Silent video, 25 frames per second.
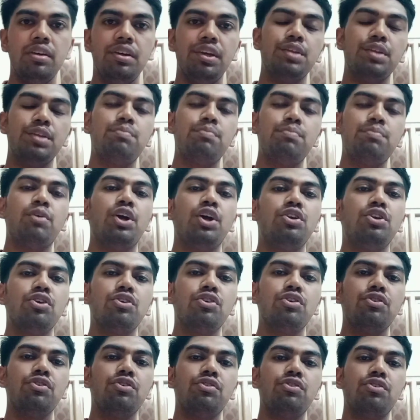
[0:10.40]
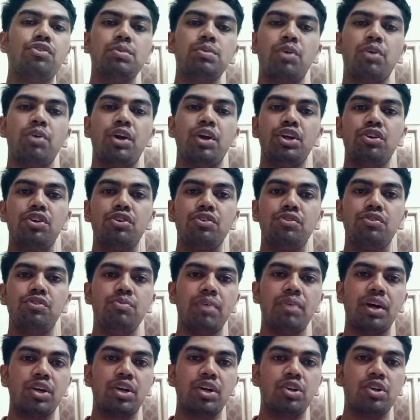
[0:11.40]
from the point of view
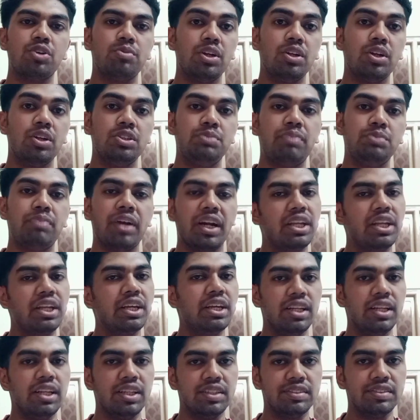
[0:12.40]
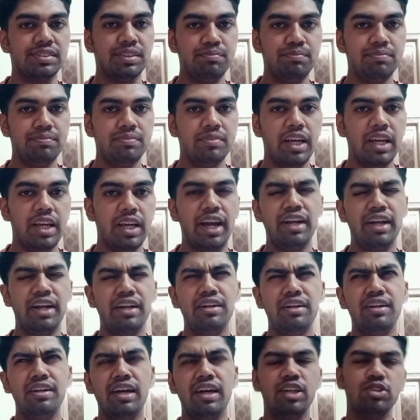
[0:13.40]
microbiology practical exam
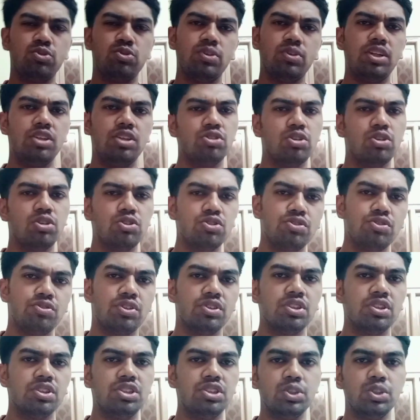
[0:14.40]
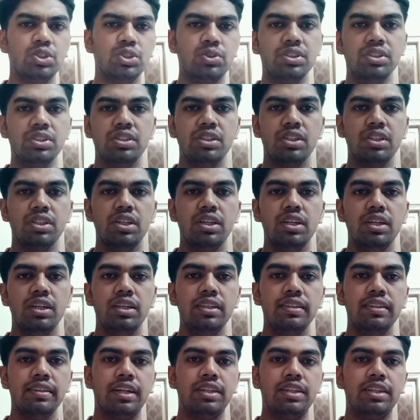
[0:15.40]
and as well as also from the theory.
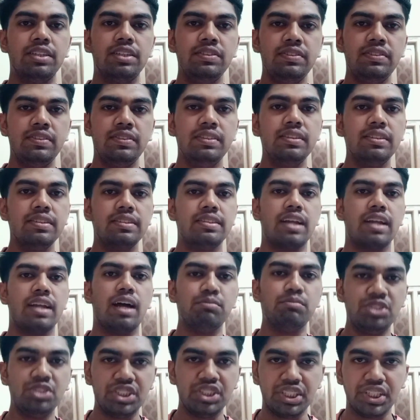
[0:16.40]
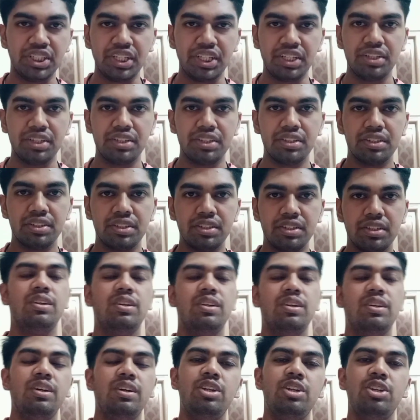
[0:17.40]
That is gram staining.
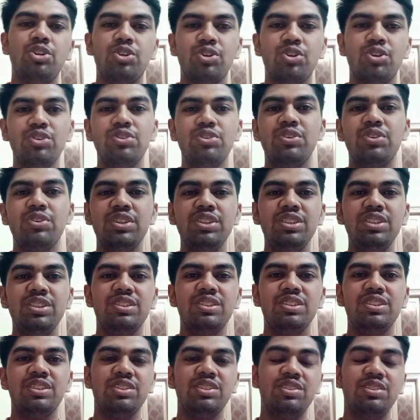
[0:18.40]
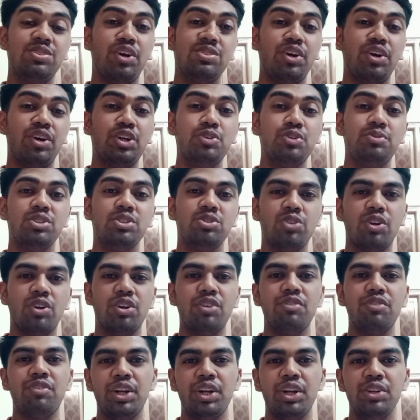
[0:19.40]
Don't worry, this is going to be a
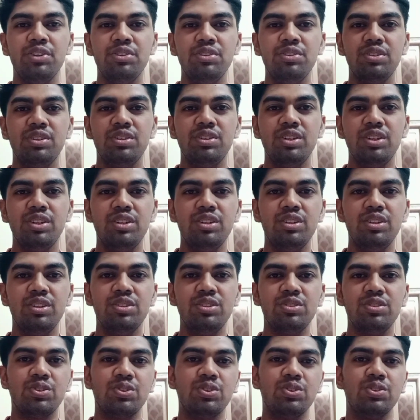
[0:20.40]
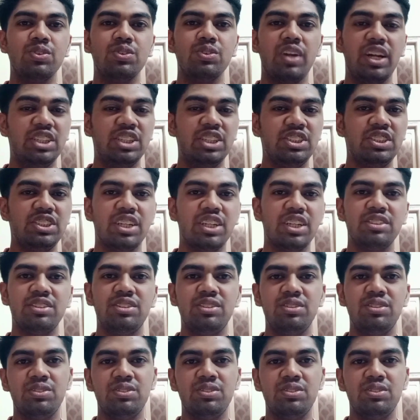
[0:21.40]
short video. So let's start